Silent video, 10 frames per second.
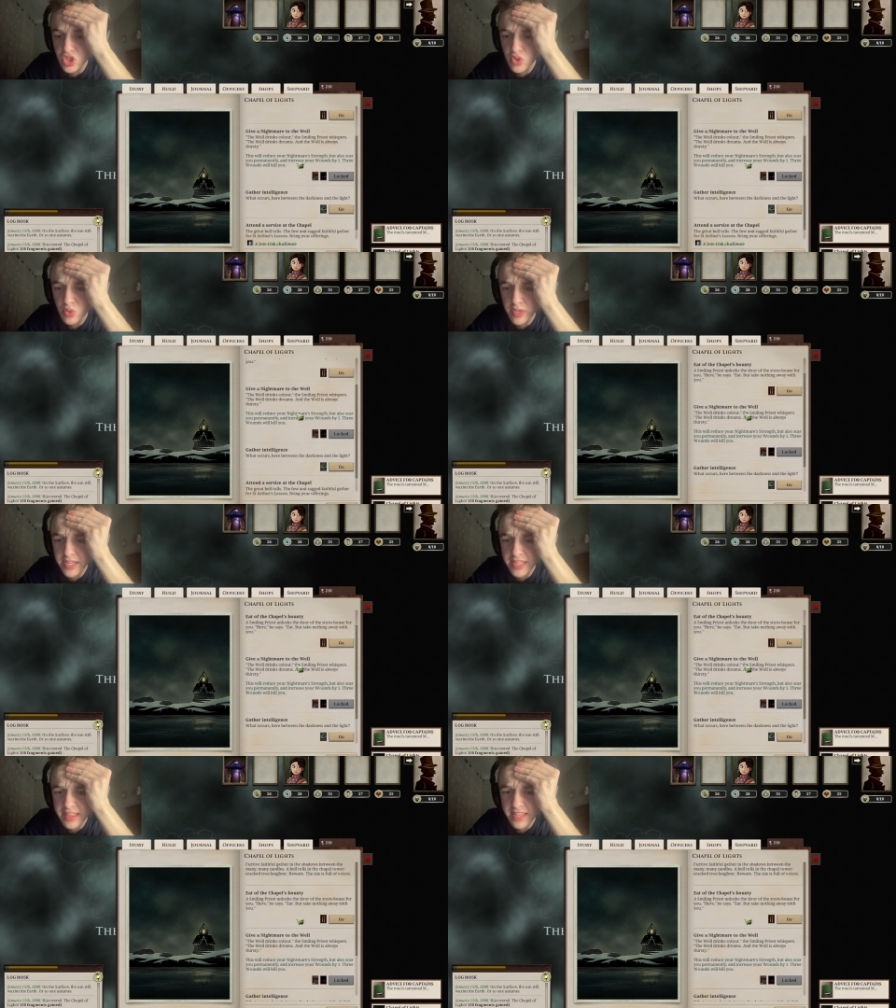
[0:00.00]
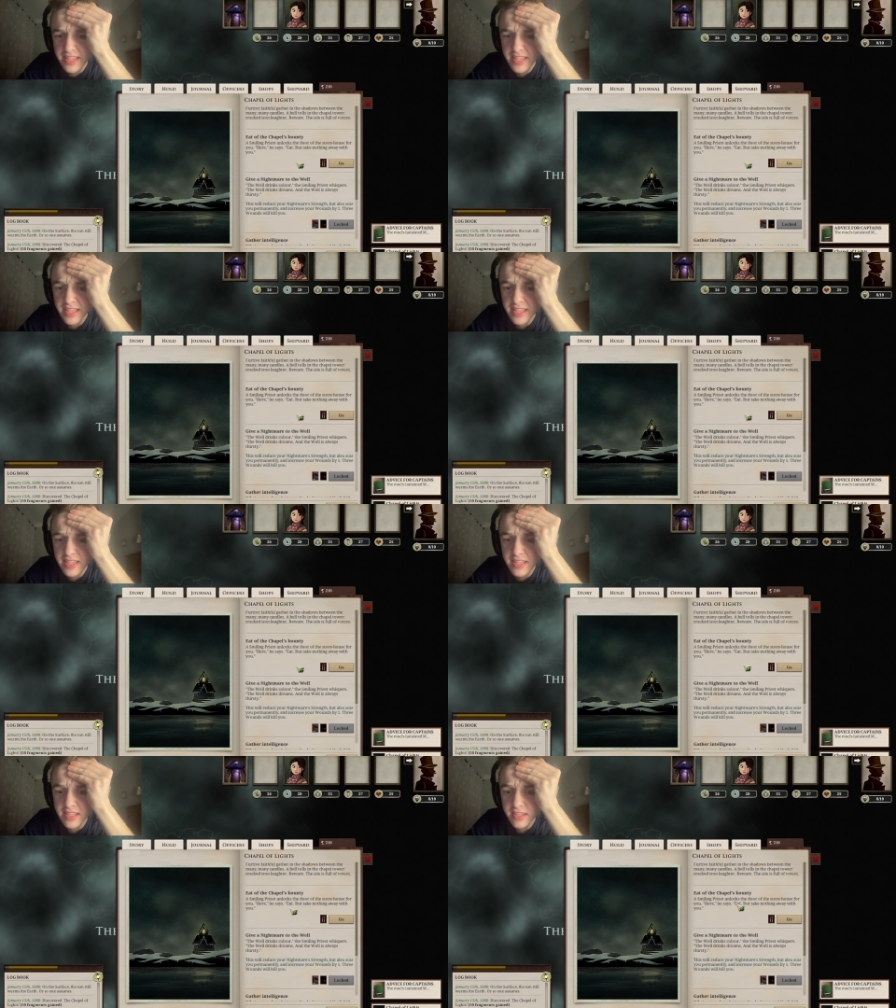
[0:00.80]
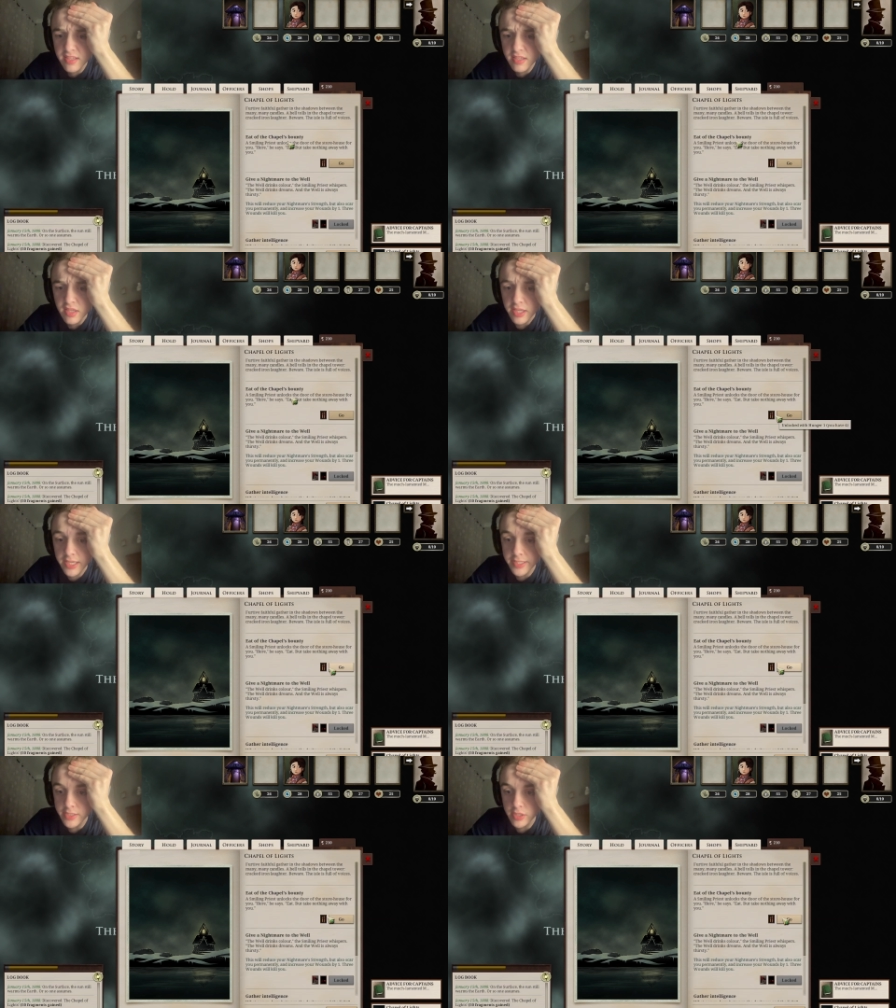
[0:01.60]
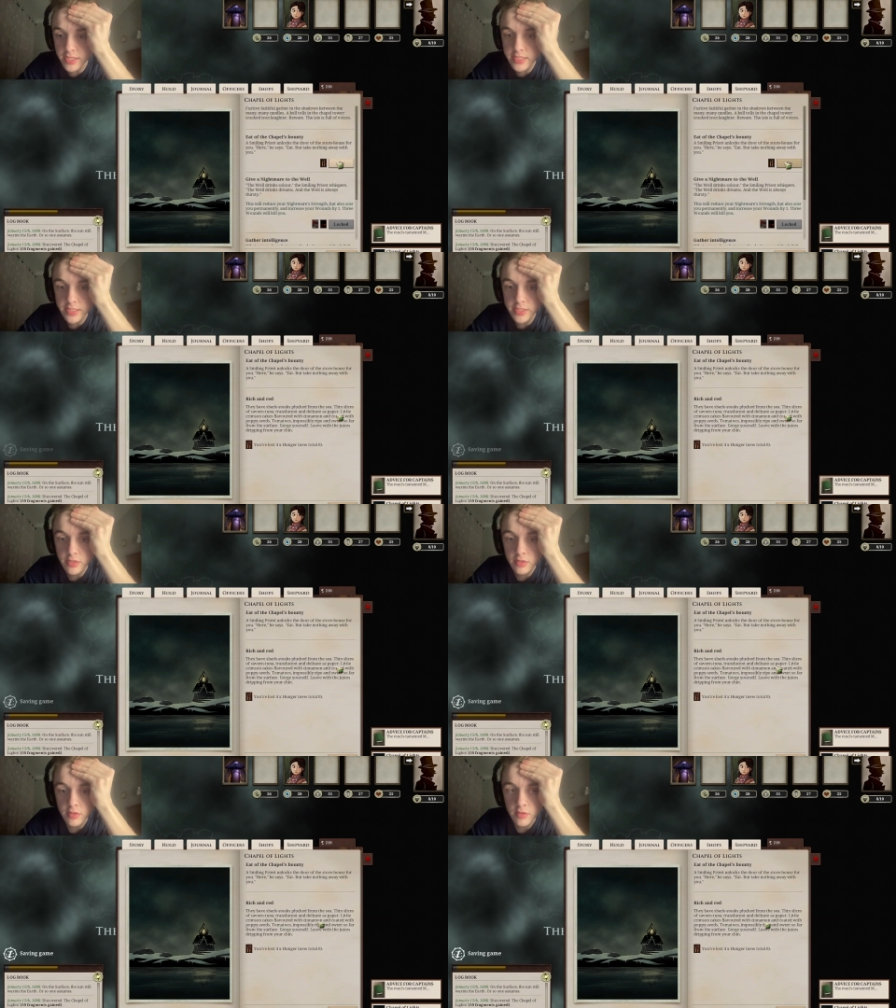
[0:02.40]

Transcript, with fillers: do anything. Eat. Yes, eat.